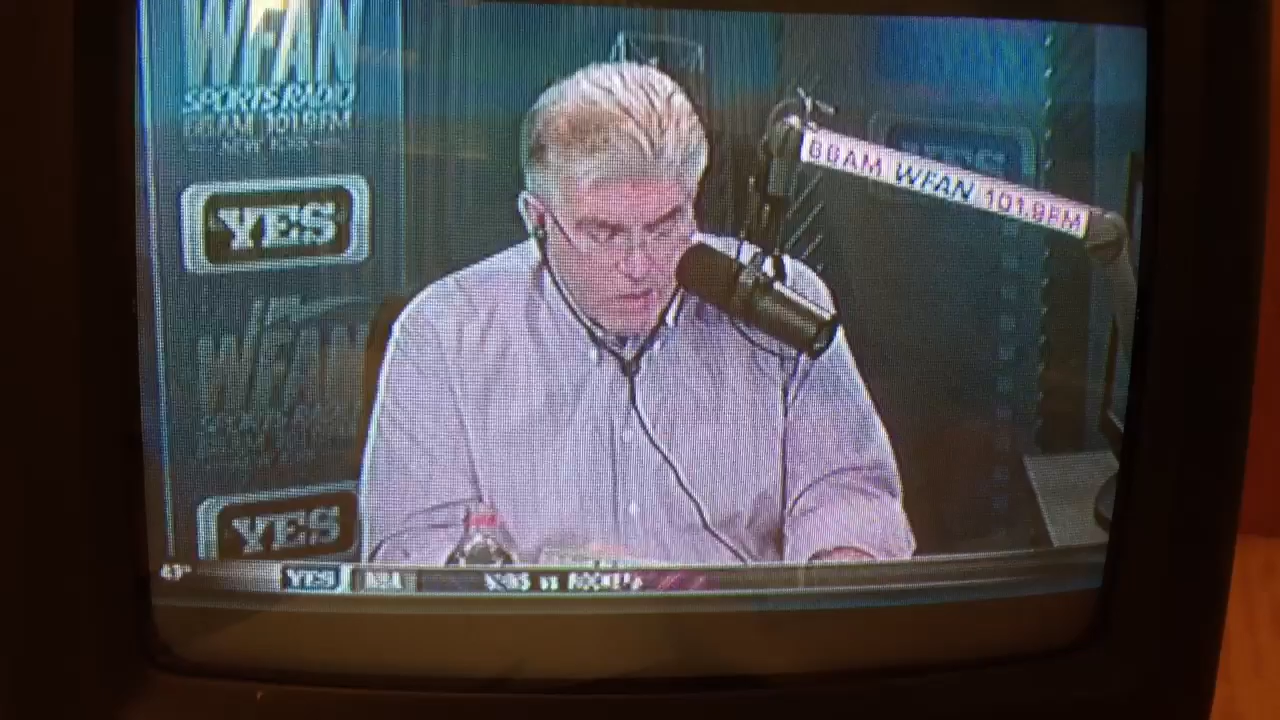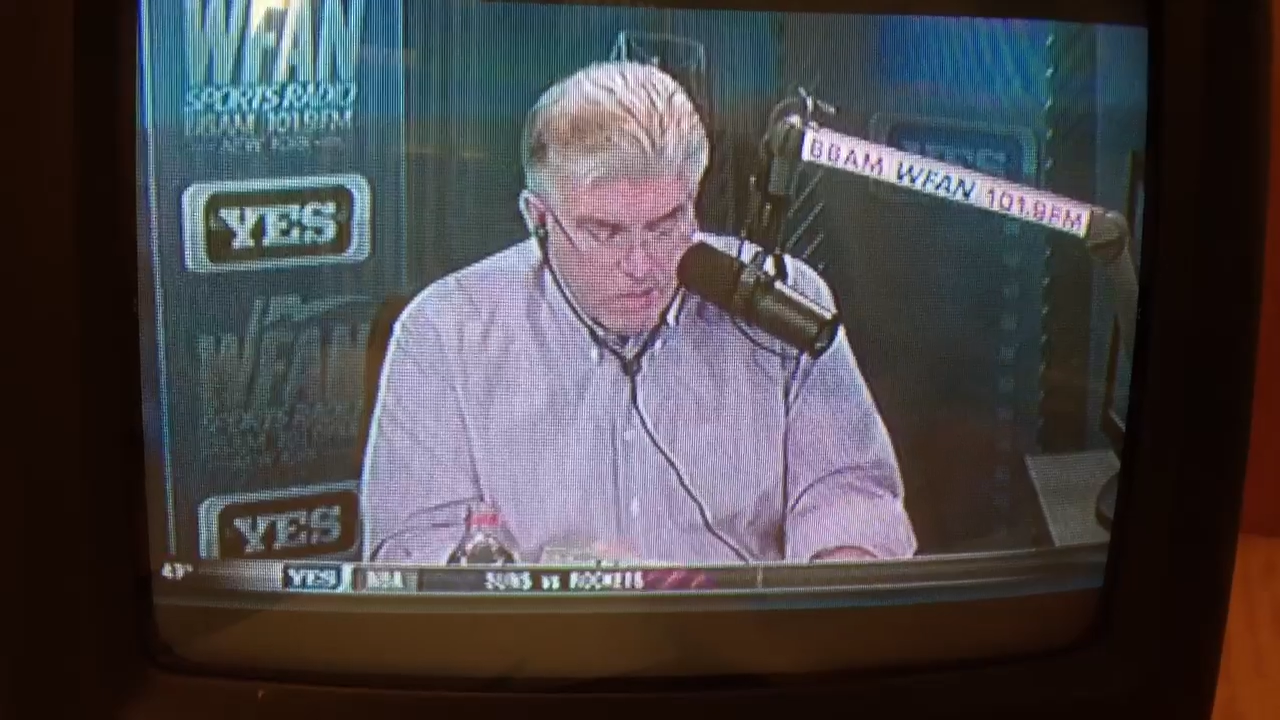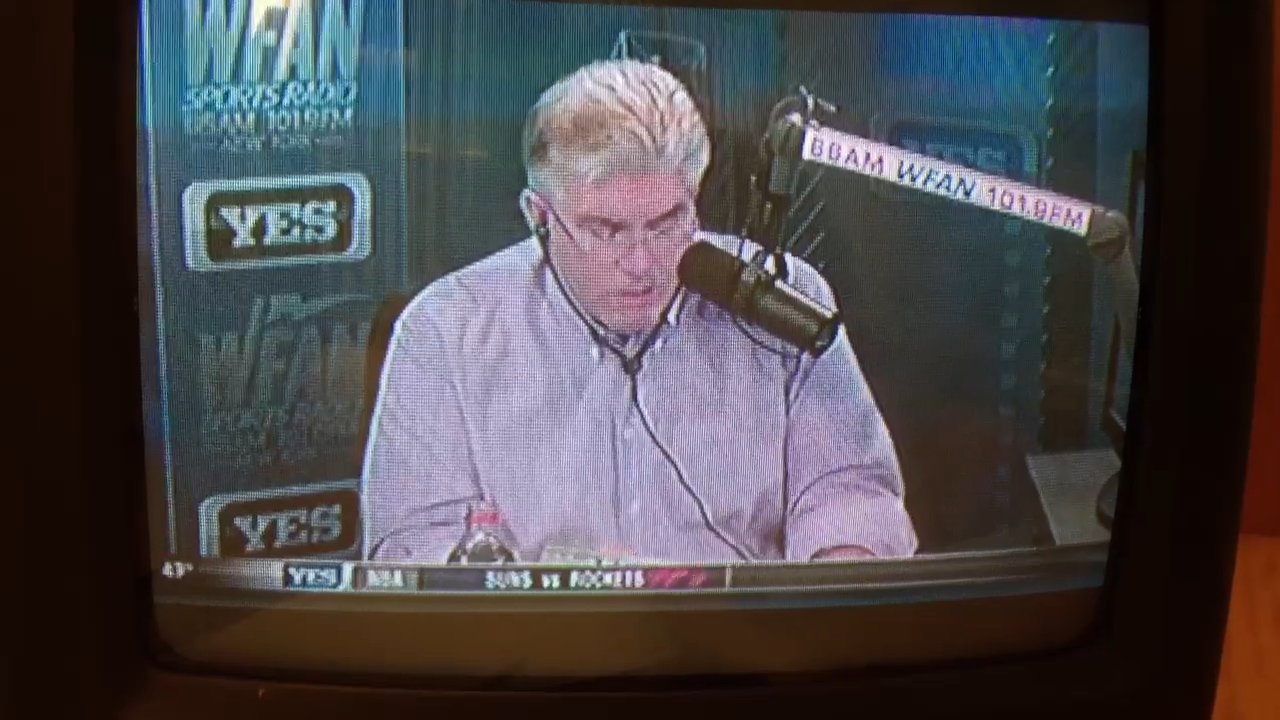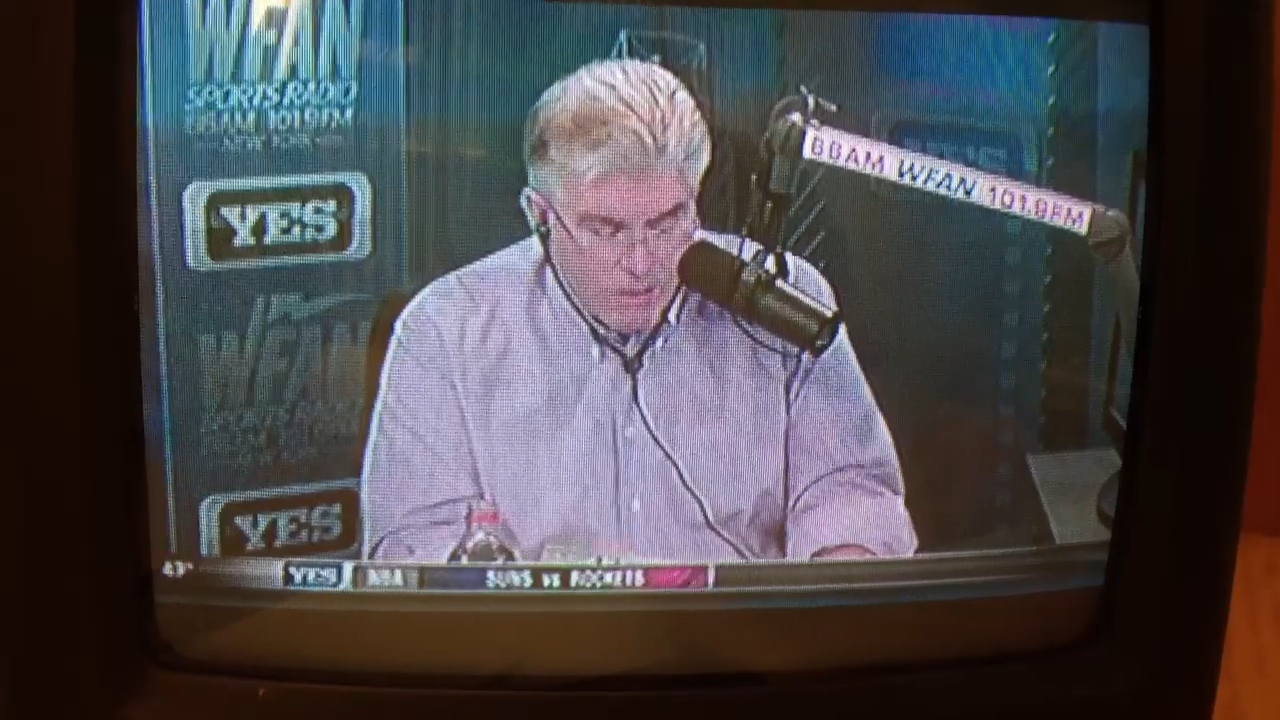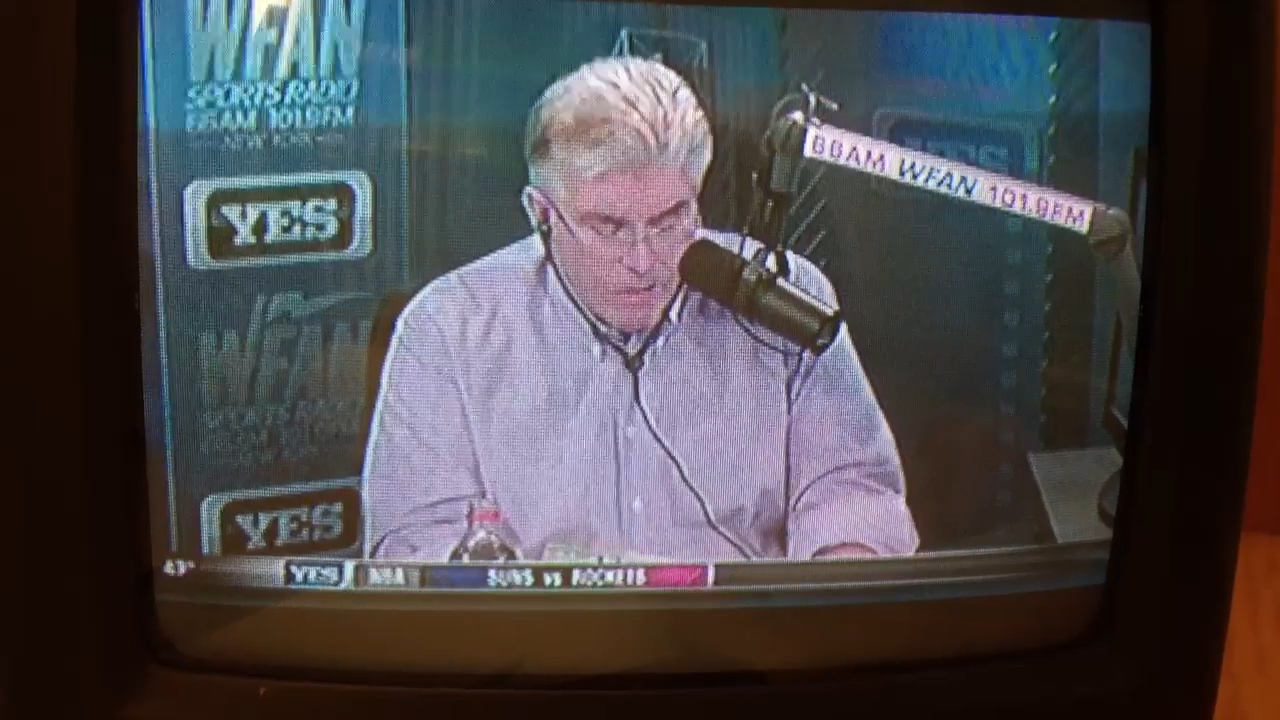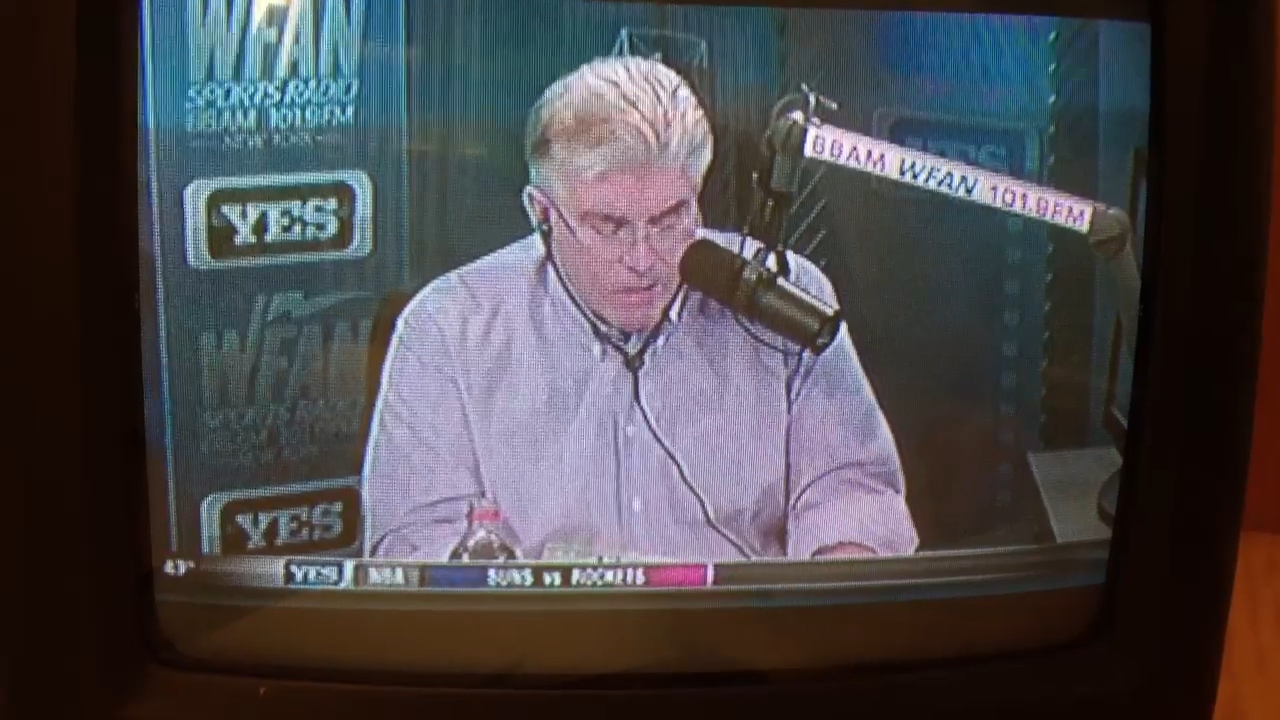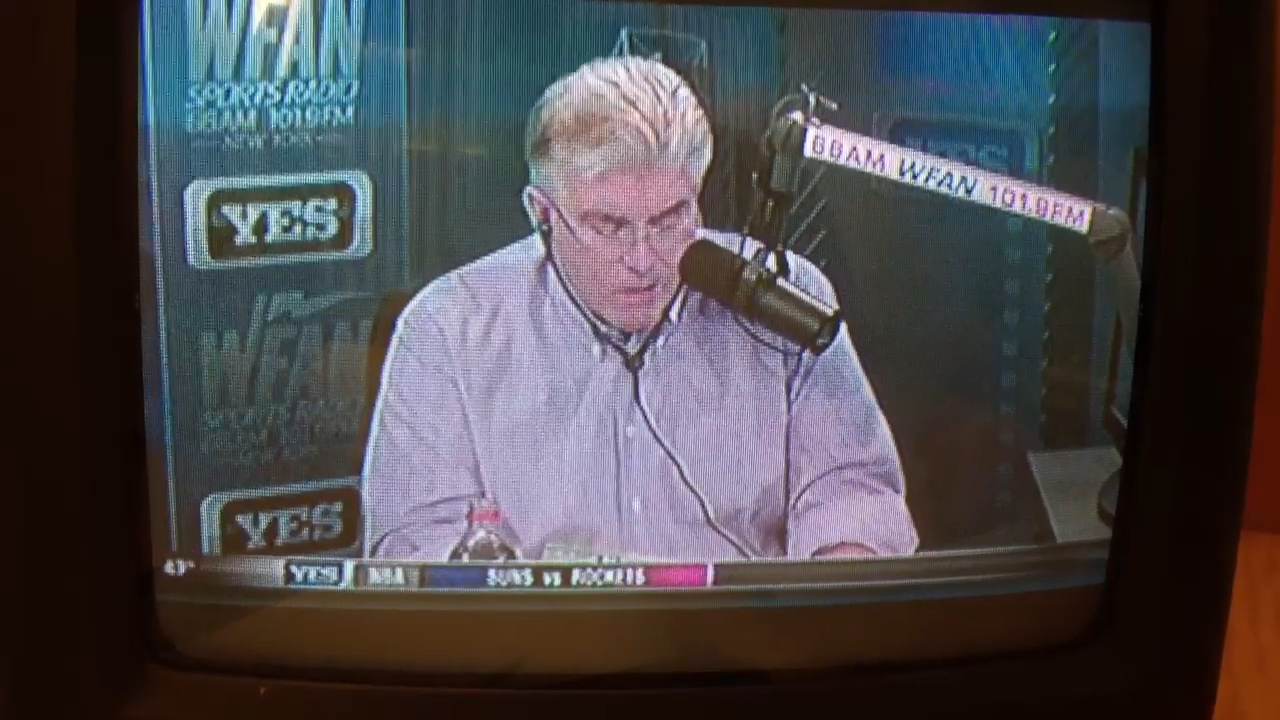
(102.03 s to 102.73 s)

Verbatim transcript: about.